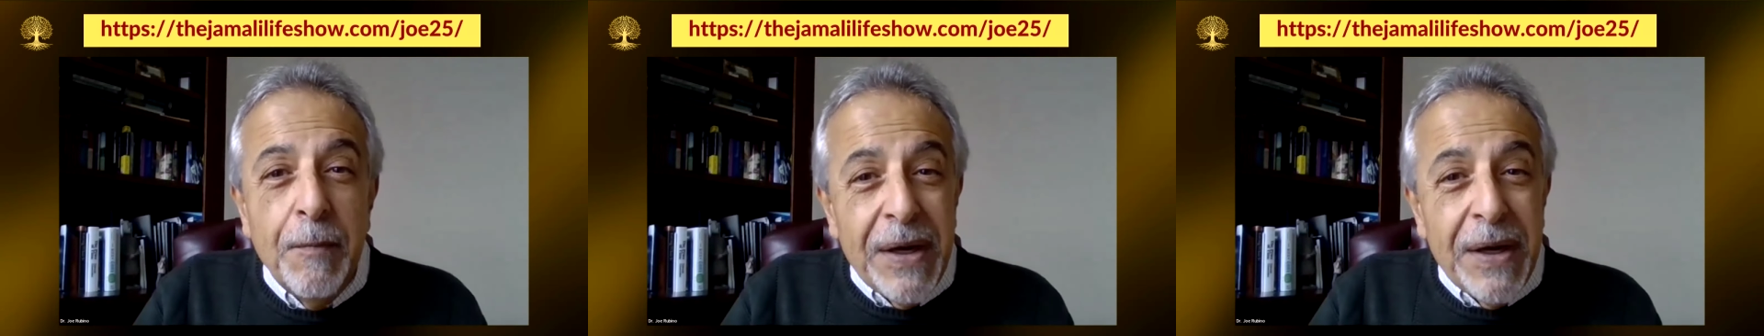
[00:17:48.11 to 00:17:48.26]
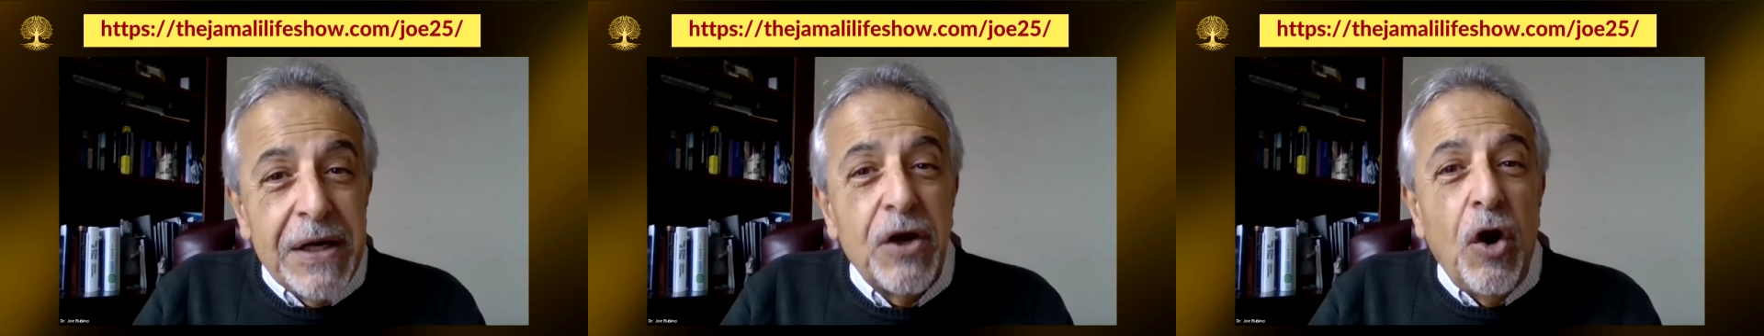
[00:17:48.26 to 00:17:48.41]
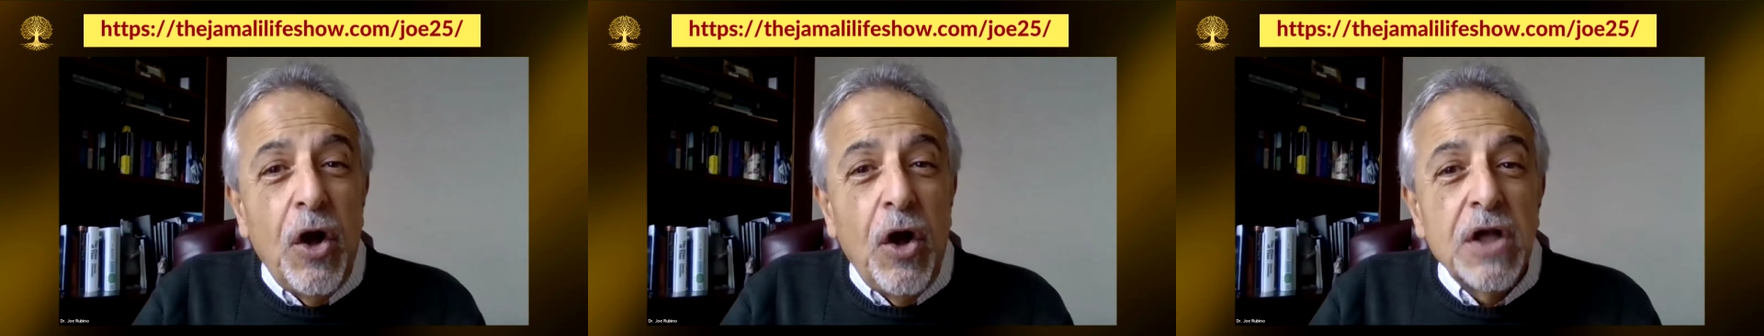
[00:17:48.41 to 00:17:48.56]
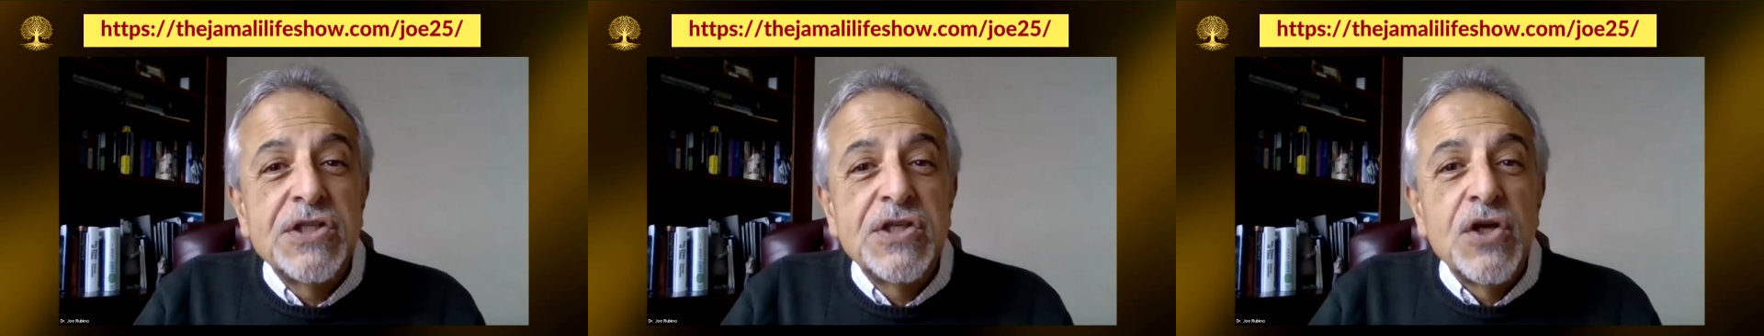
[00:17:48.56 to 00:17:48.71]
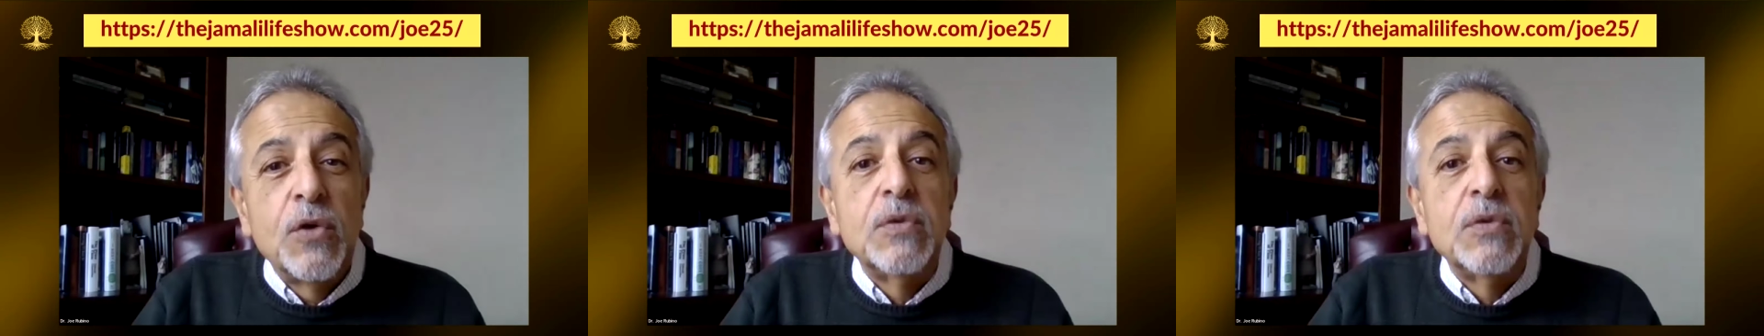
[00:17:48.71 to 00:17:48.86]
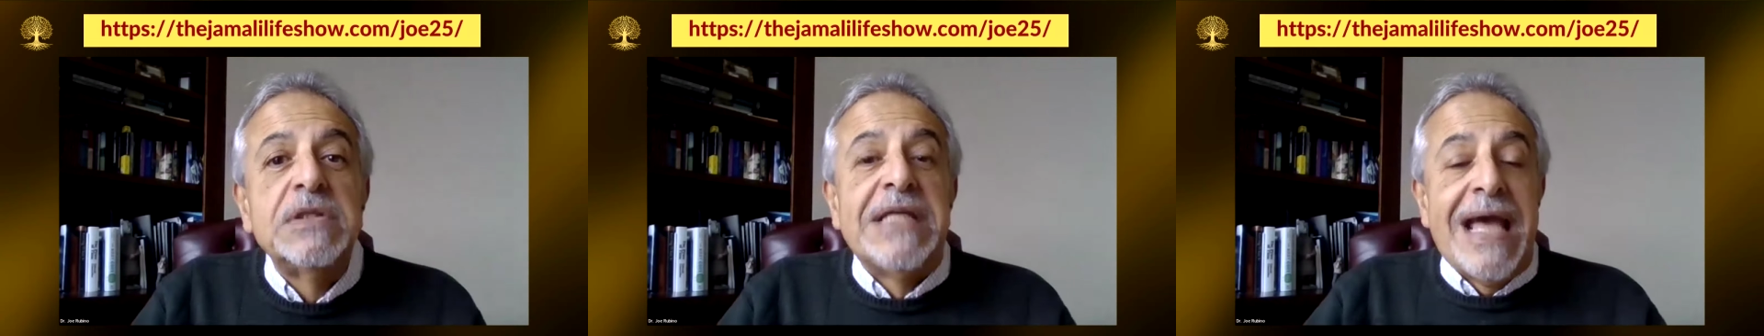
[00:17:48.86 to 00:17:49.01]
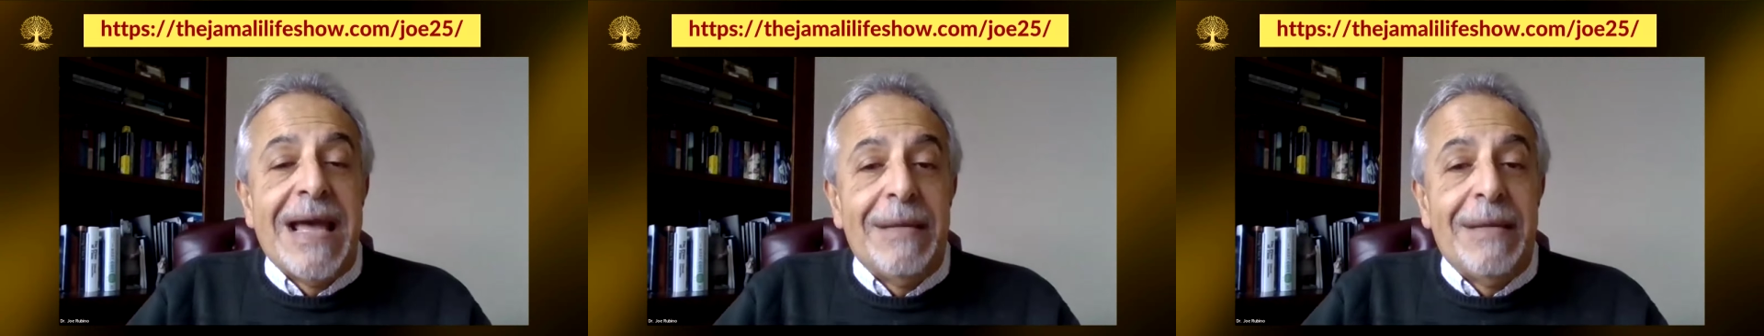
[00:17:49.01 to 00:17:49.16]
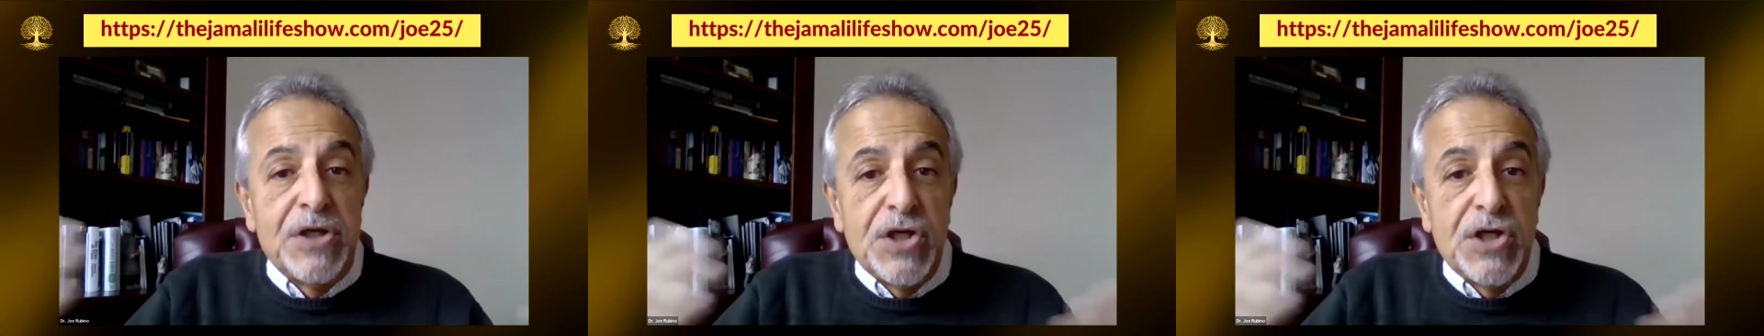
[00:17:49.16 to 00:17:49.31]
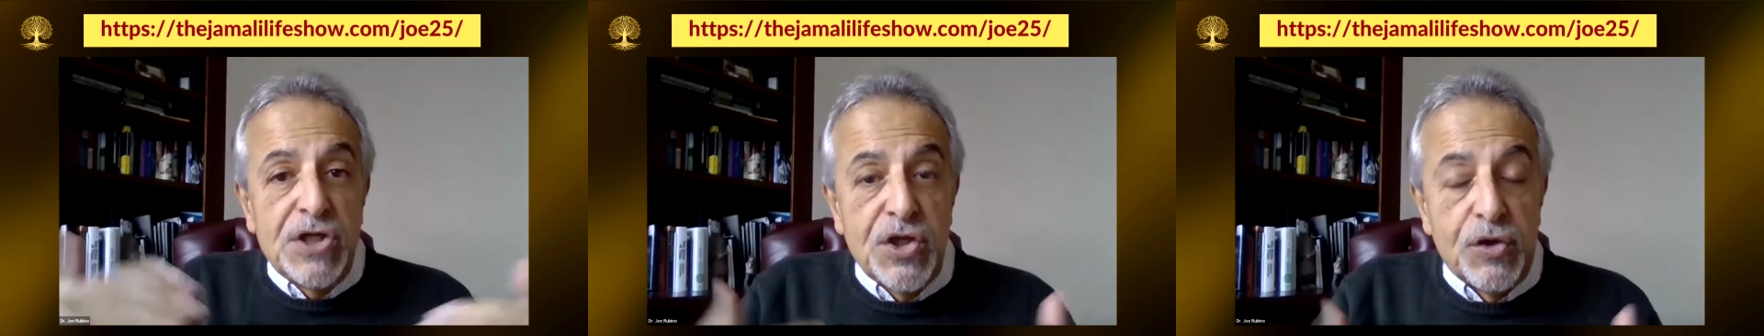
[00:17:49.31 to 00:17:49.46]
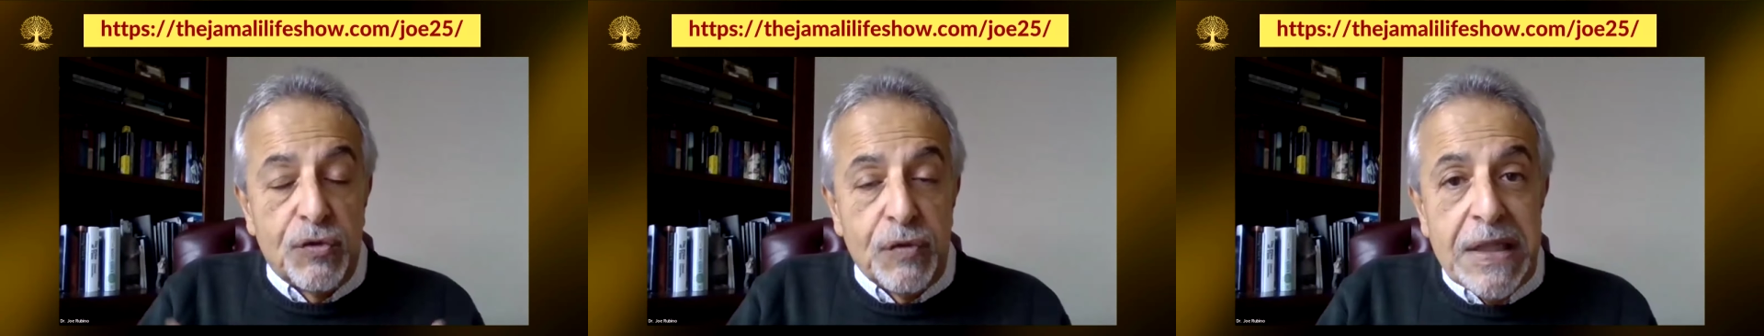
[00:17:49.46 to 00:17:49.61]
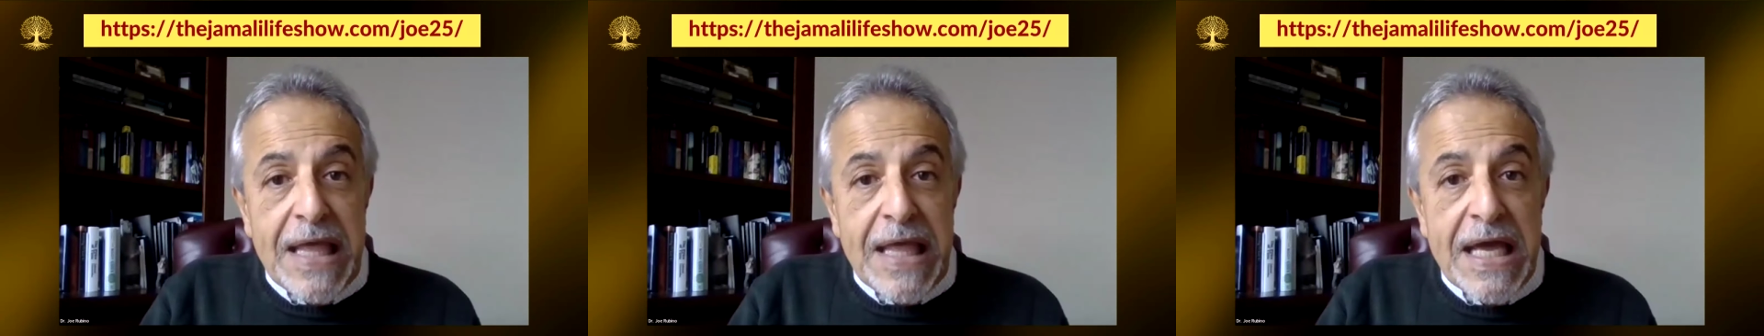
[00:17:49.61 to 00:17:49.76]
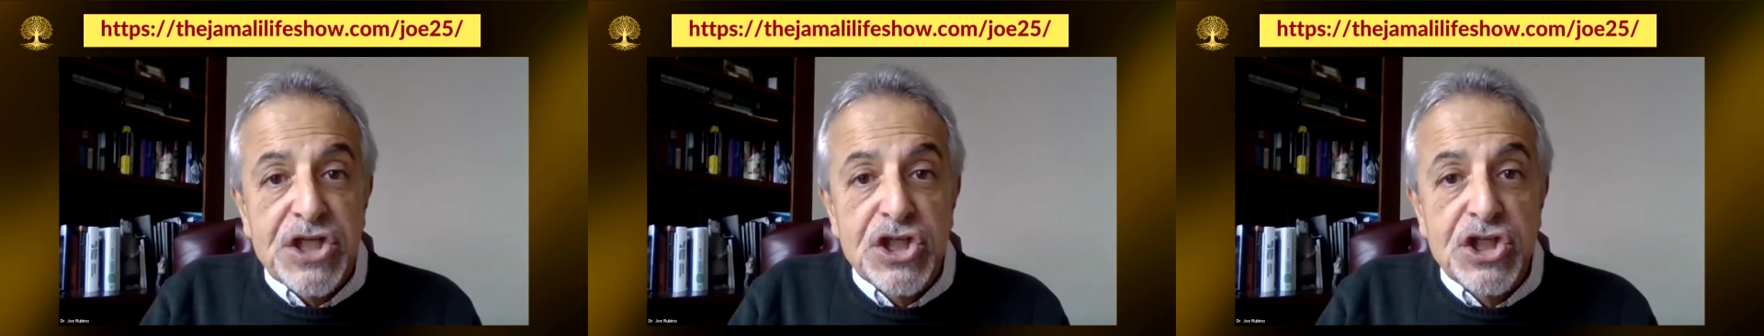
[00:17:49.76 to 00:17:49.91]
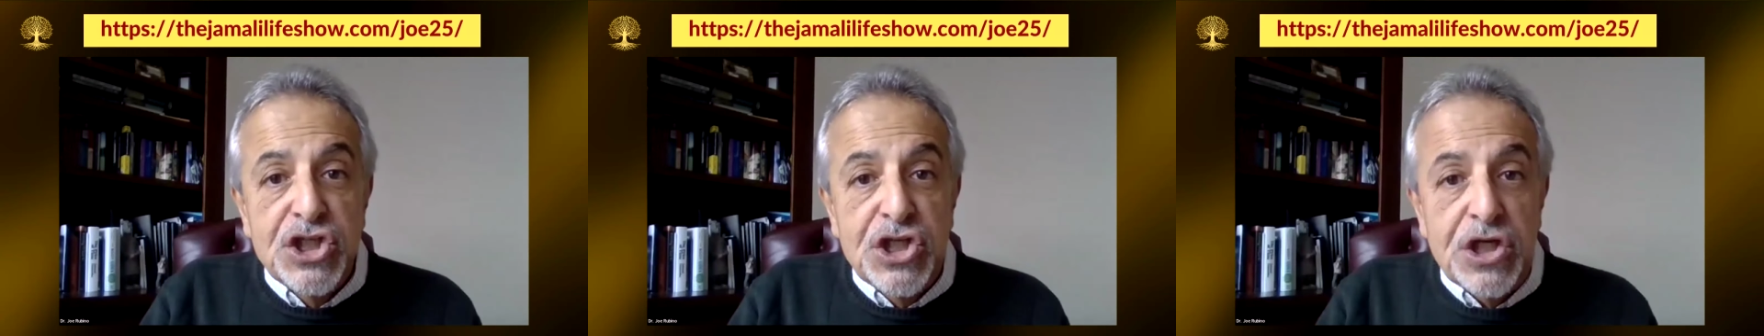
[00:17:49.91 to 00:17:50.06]
but it also damages the
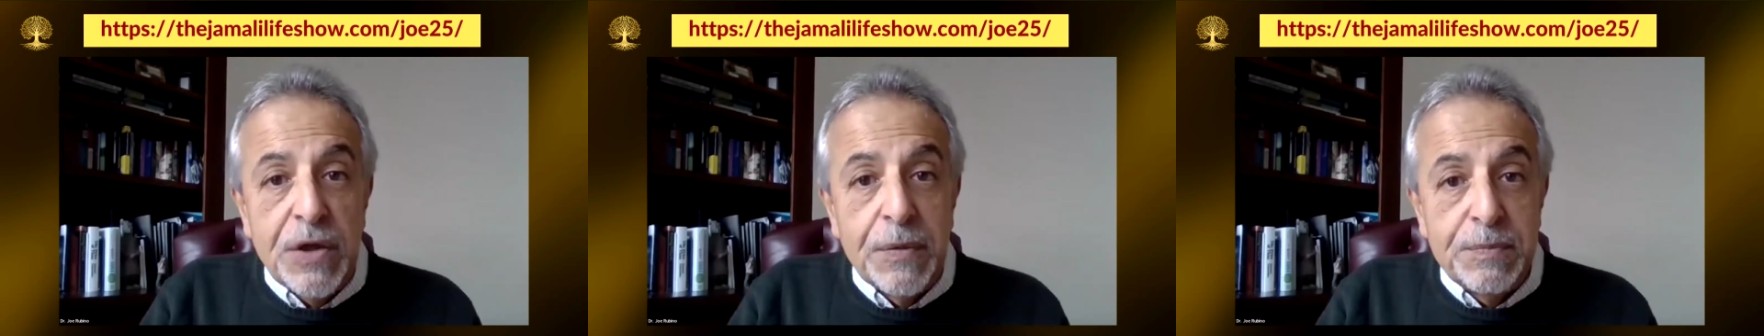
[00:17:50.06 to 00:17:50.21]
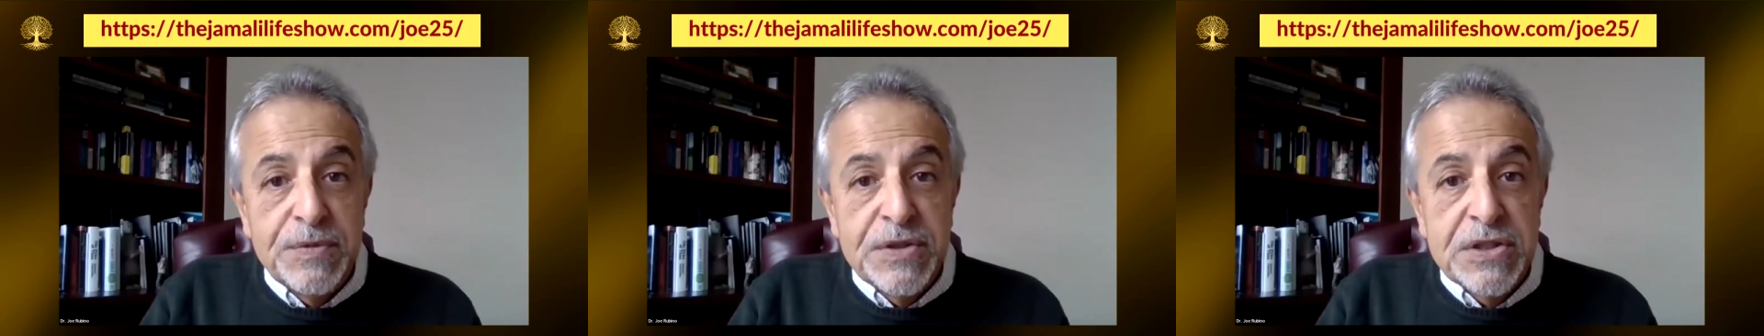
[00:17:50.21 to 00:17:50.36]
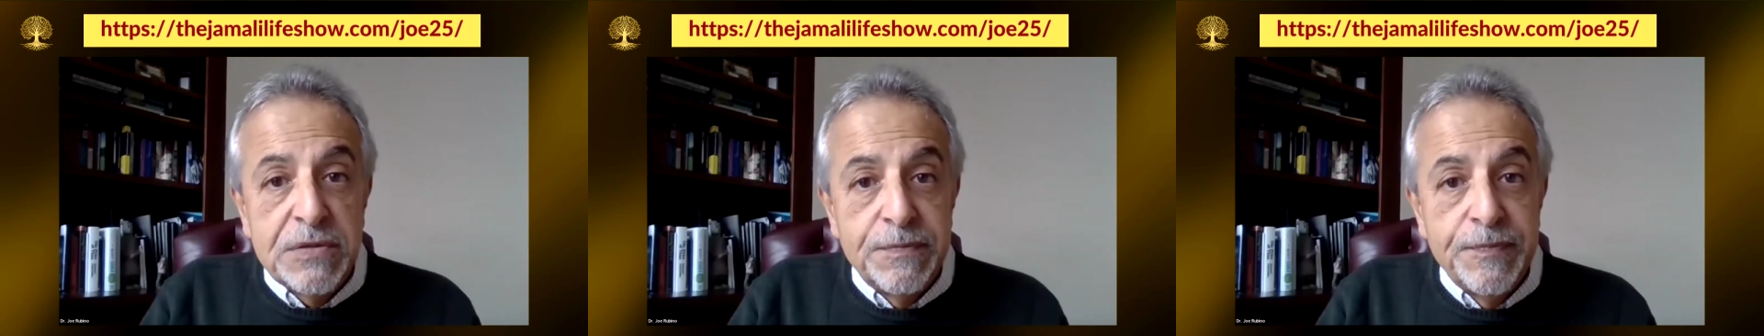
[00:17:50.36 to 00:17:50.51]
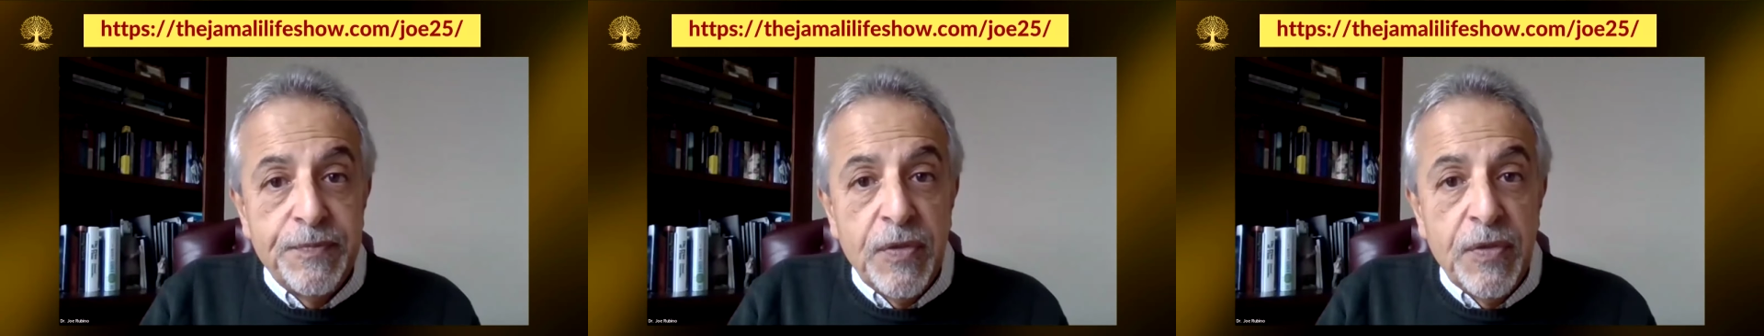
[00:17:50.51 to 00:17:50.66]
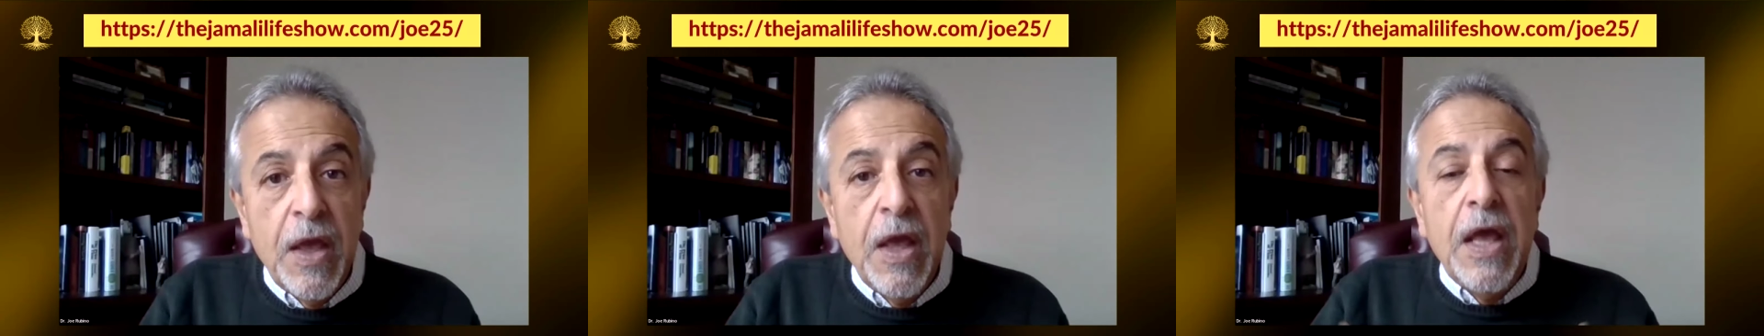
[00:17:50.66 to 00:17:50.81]
relationships.